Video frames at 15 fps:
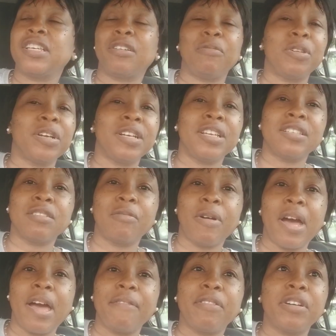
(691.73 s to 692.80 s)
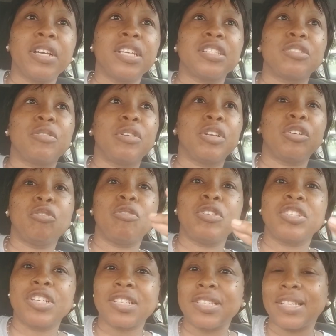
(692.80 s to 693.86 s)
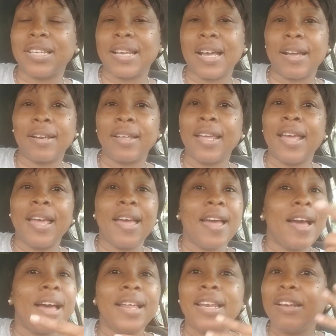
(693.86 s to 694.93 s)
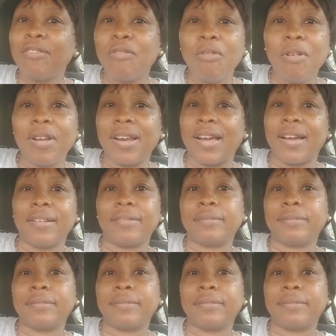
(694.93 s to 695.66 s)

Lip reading: and we're this and whatever is gonna go just like that. And they don't want that.